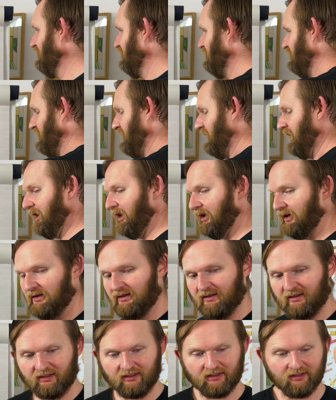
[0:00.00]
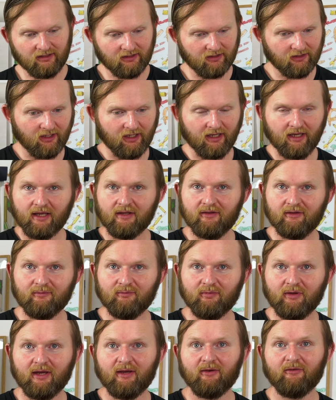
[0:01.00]
take it and then
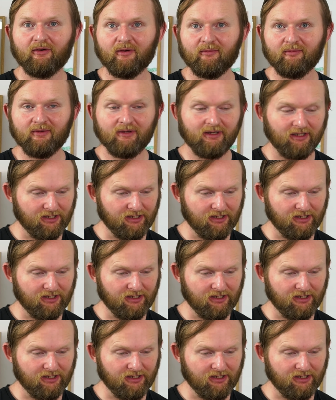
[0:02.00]
pair up,